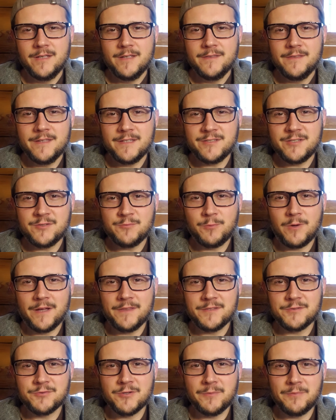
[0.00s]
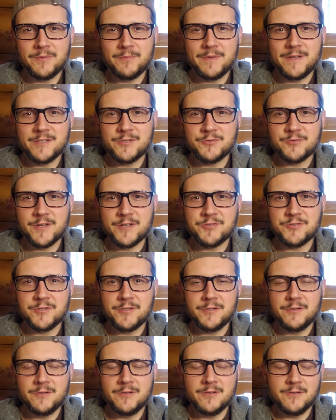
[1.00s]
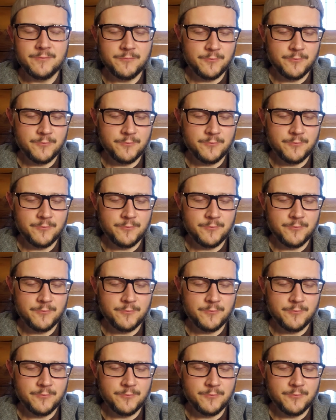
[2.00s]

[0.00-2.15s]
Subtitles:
This is why the Trump administration